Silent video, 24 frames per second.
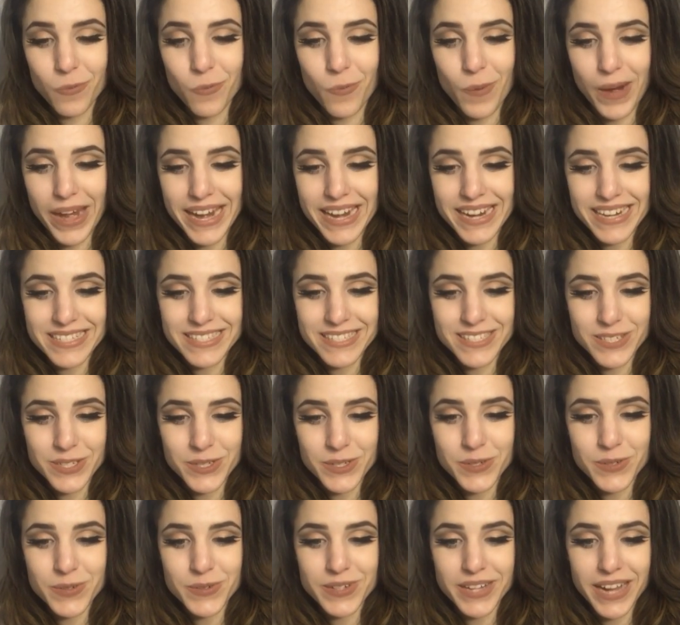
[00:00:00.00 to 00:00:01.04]
Wait until
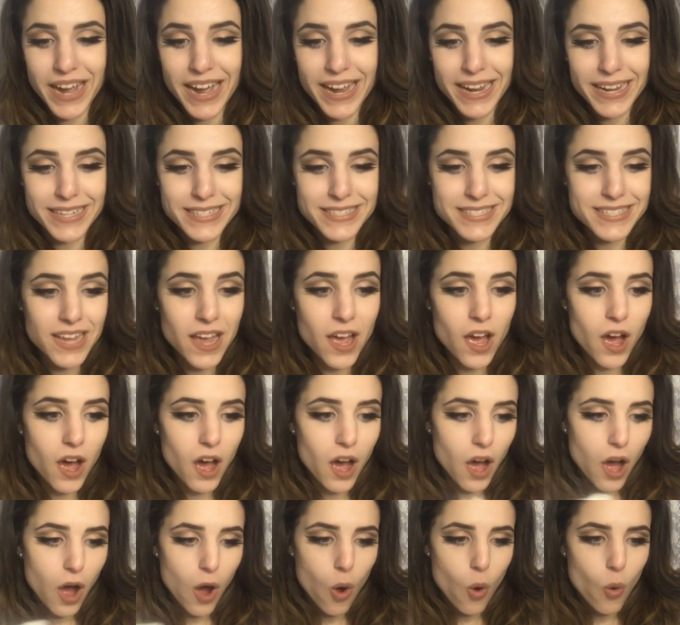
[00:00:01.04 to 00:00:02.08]
you guys,
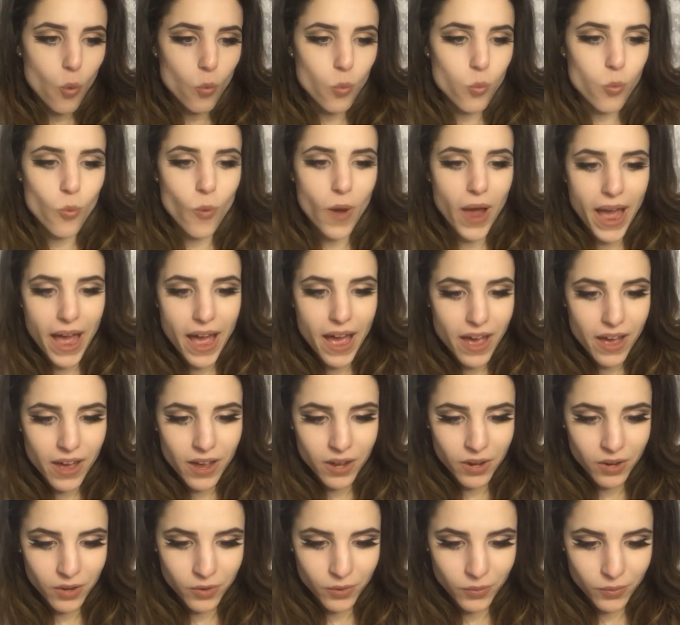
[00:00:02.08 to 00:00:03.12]
oh,
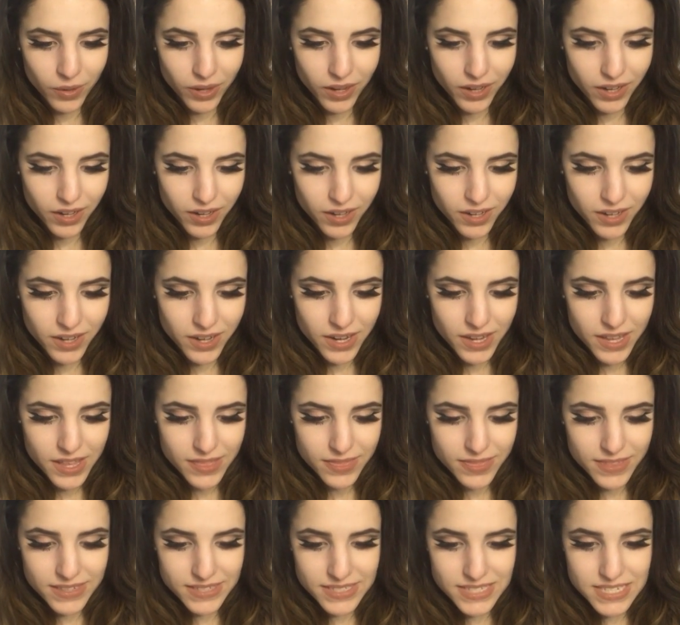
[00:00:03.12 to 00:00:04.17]
wow.
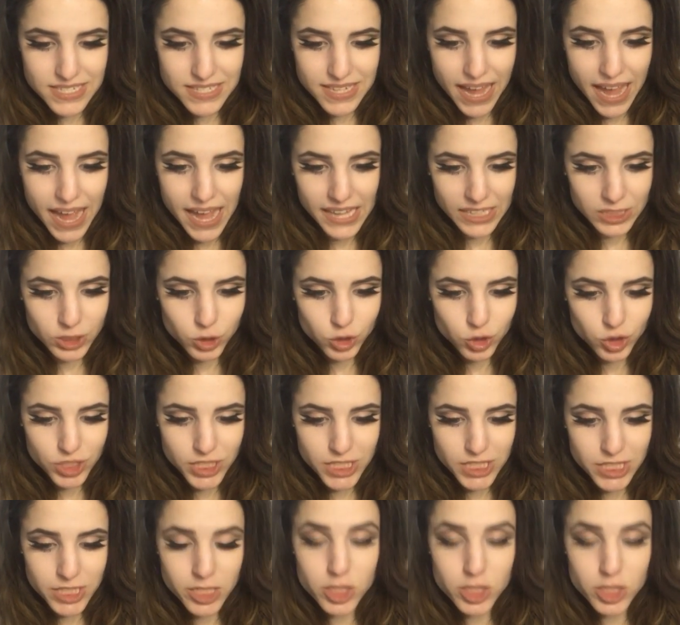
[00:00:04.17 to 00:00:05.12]
This is actually